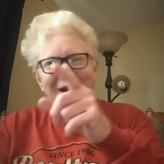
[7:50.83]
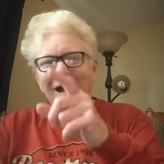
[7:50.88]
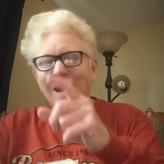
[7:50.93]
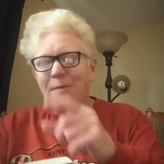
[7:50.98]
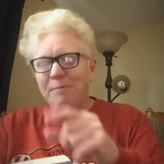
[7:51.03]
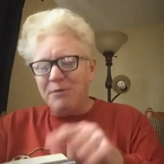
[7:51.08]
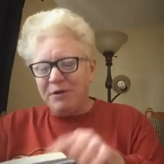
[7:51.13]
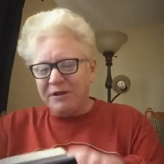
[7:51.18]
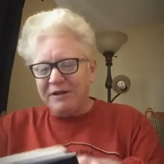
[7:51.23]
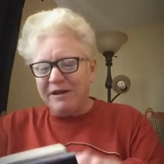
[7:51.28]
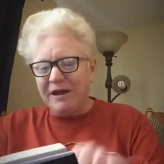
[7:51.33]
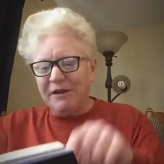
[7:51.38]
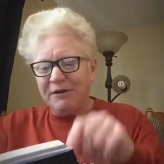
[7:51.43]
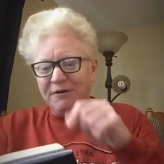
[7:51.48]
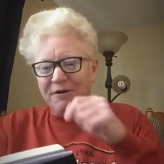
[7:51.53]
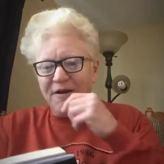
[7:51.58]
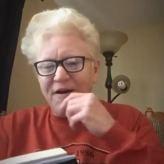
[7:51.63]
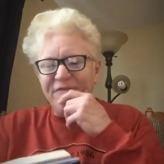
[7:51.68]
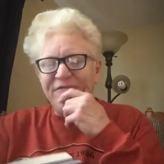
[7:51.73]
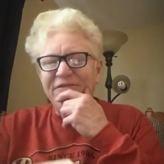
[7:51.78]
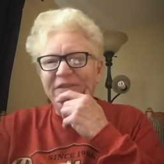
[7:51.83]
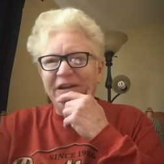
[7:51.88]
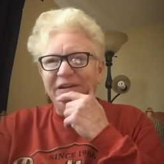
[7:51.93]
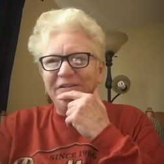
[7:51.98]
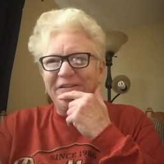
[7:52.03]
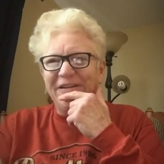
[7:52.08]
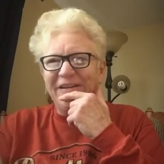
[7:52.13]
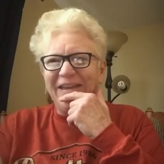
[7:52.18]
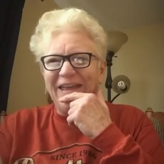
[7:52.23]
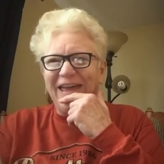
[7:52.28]
I'm going to cut her off
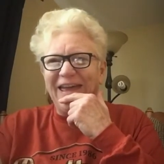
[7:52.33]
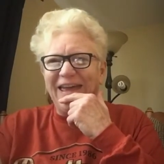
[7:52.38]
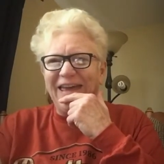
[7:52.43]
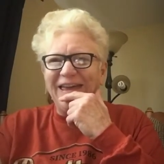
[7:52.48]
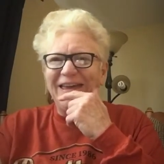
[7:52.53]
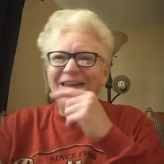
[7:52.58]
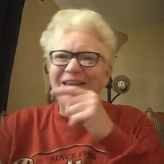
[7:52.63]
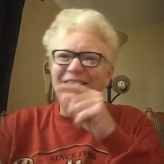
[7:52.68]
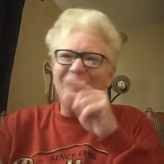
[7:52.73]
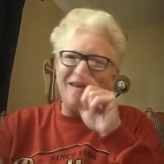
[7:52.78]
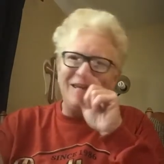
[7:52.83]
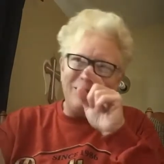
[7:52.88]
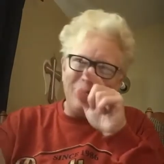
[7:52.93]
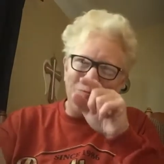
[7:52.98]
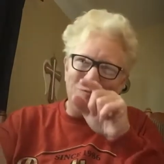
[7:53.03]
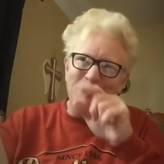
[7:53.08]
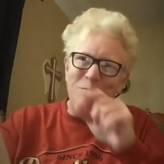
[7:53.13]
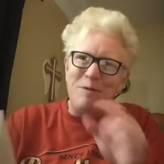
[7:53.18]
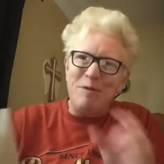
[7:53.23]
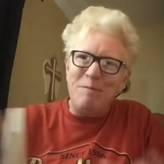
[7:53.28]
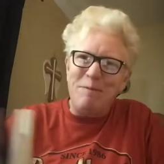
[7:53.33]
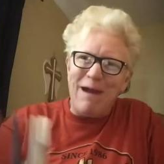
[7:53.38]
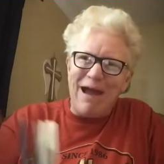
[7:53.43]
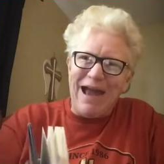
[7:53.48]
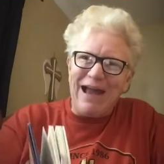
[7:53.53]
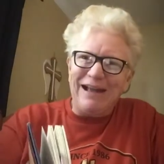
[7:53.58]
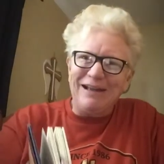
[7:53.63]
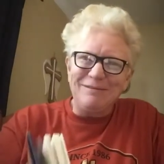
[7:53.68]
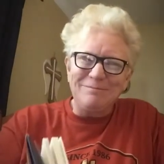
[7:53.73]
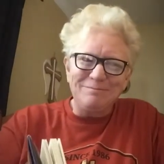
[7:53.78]
there today, and we'll be
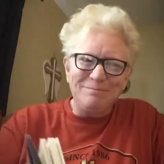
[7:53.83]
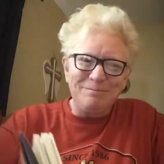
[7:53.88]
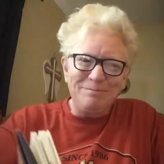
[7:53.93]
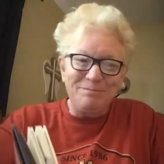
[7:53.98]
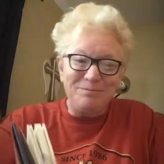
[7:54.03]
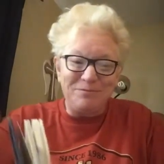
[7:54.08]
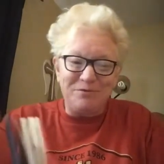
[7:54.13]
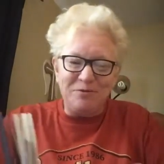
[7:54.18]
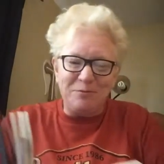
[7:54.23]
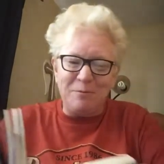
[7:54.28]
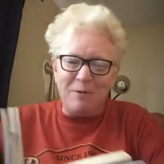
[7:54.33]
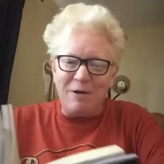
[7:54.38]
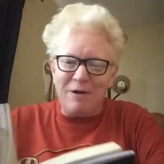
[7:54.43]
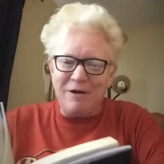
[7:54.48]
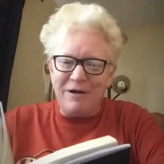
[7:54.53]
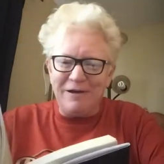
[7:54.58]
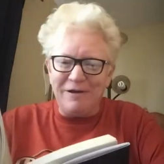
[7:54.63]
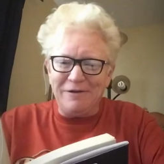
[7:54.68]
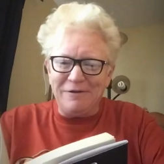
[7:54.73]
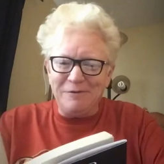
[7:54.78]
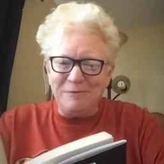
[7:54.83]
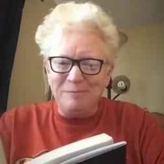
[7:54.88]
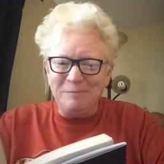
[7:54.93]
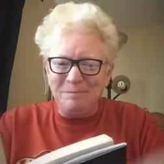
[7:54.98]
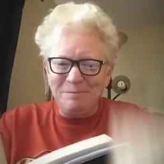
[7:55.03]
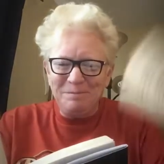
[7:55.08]
back tomorrow.